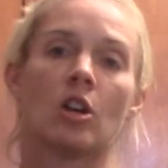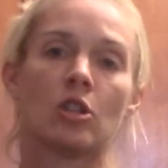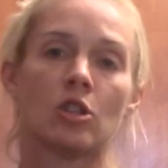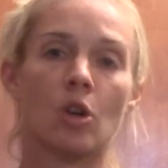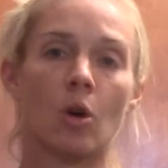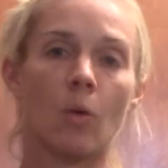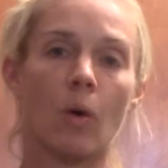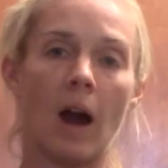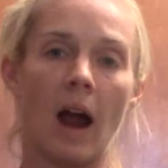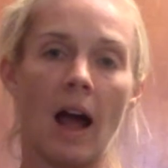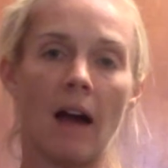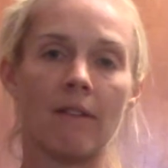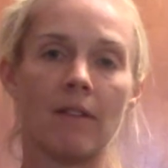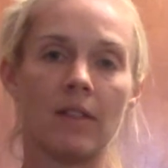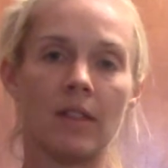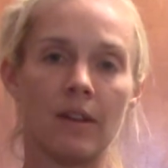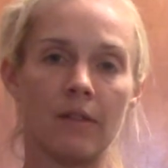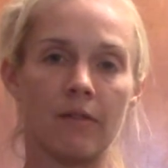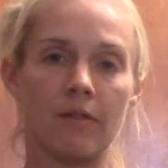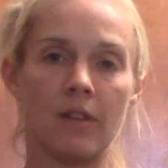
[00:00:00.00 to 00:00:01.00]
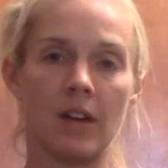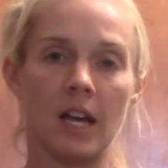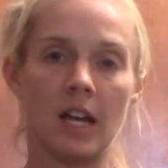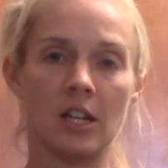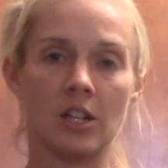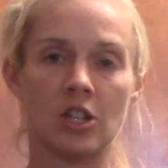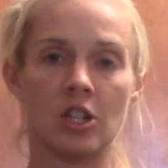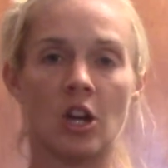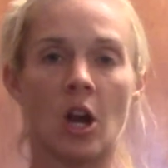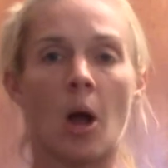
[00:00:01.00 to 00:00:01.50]
So we're having the
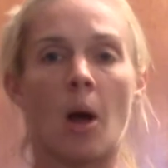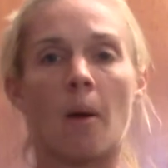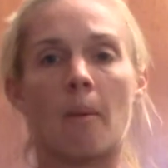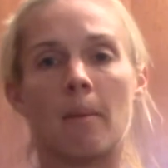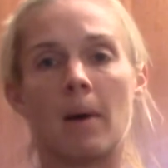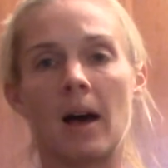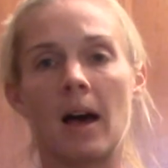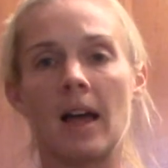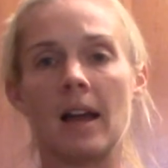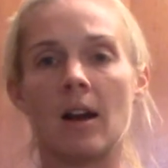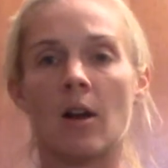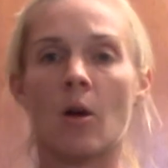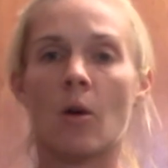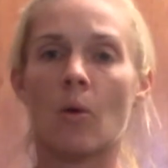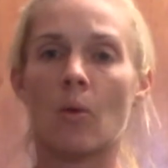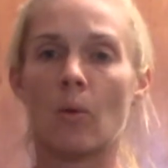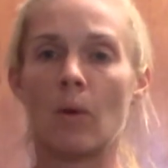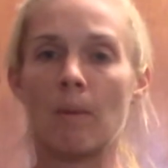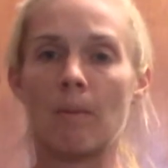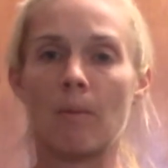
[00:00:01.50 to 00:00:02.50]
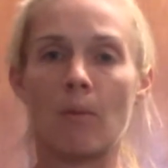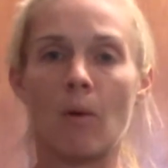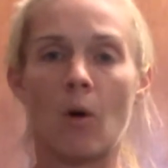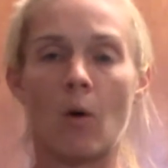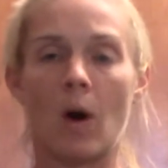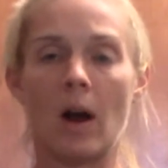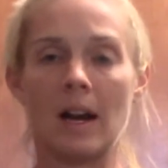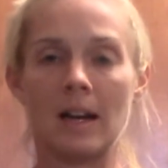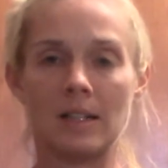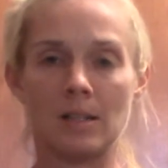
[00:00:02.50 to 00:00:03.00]
fish, but we
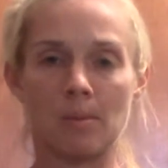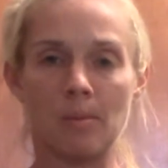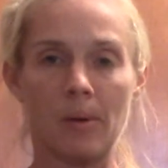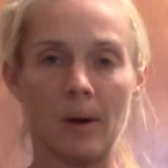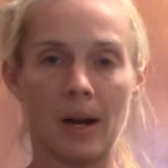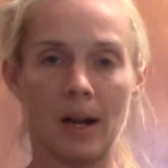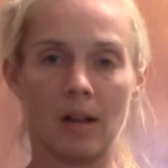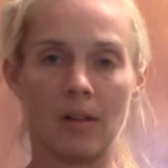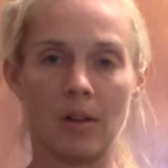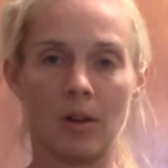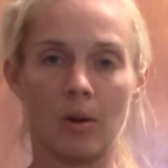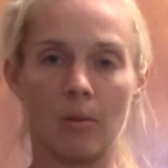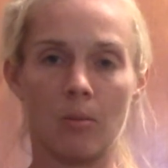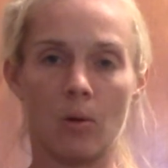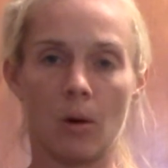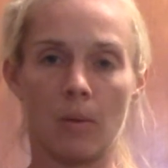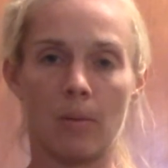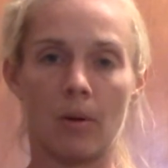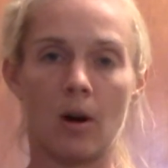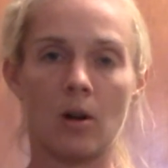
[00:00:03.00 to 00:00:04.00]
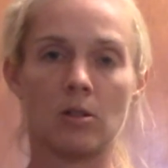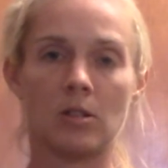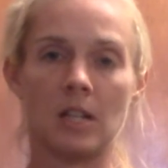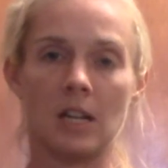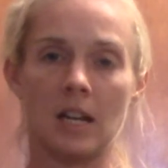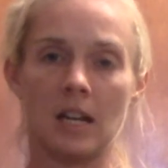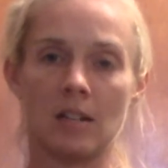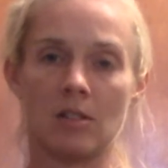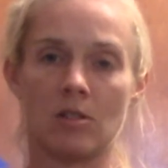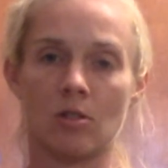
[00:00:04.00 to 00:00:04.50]
wanted to bring a little more
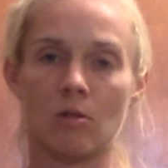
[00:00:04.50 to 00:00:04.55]
protein in.